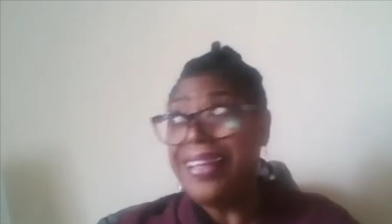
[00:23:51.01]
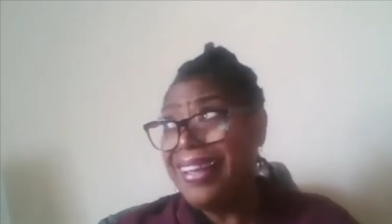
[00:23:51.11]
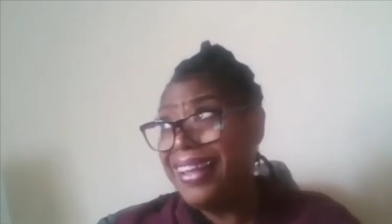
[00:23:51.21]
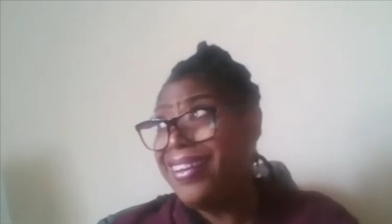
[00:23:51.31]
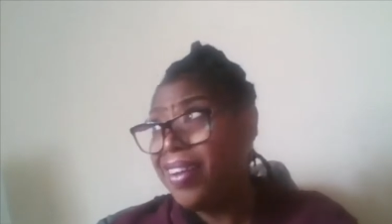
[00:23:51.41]

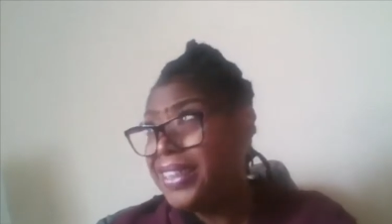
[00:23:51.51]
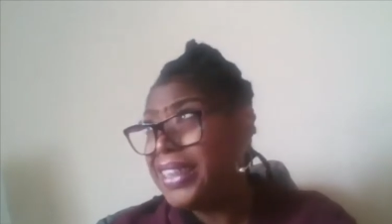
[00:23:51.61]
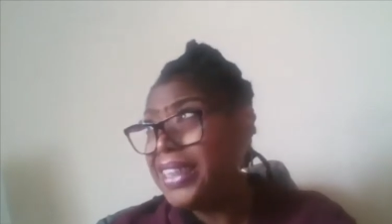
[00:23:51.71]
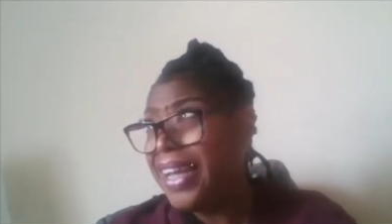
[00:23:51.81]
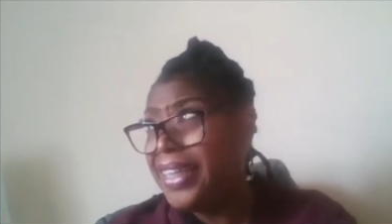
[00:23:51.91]
In
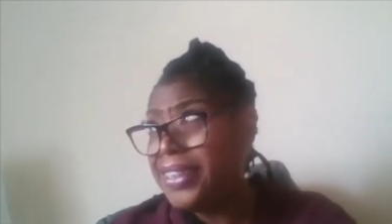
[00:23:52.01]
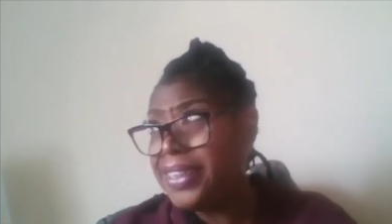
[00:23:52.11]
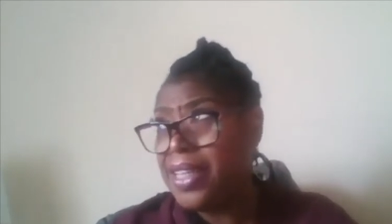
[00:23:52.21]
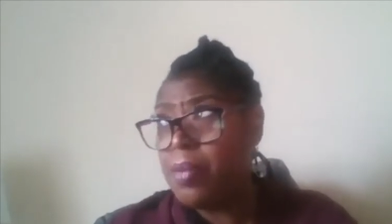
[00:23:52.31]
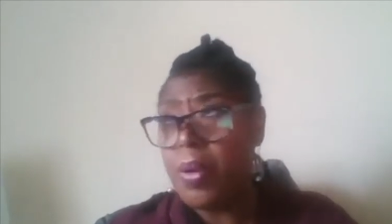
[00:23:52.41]

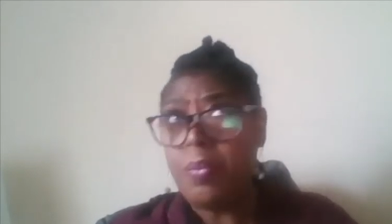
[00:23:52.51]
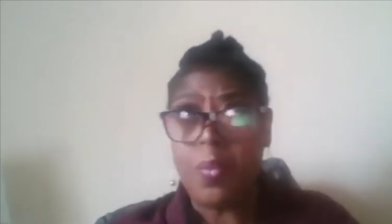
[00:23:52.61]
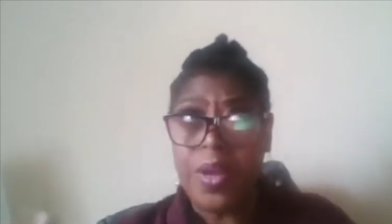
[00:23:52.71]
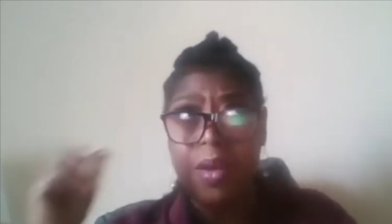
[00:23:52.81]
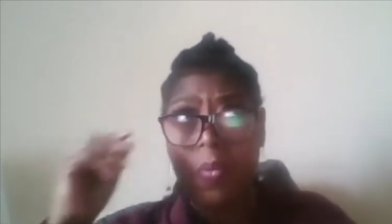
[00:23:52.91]
1980, when
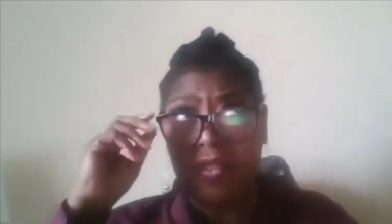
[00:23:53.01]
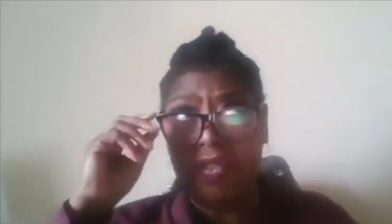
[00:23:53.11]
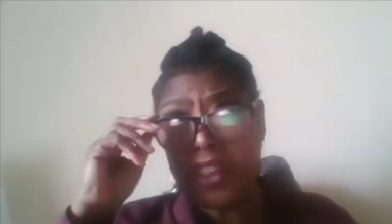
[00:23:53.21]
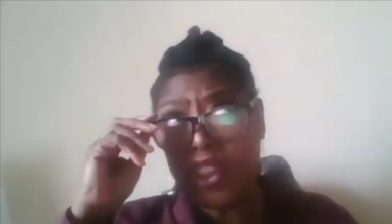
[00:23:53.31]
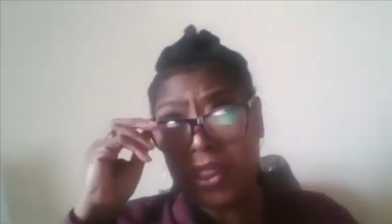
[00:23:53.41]
we were
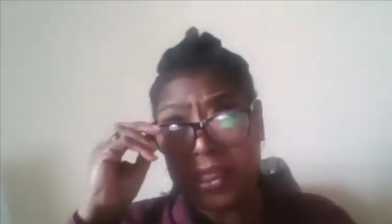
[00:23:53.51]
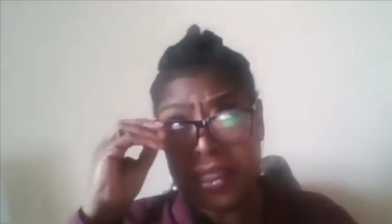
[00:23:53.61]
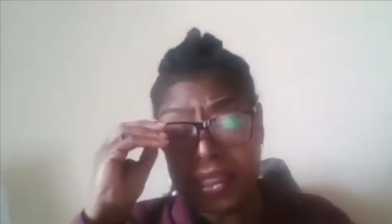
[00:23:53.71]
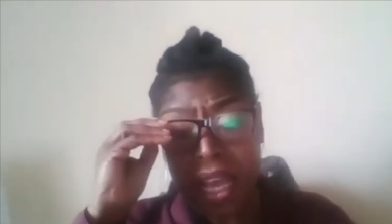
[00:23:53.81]
registered,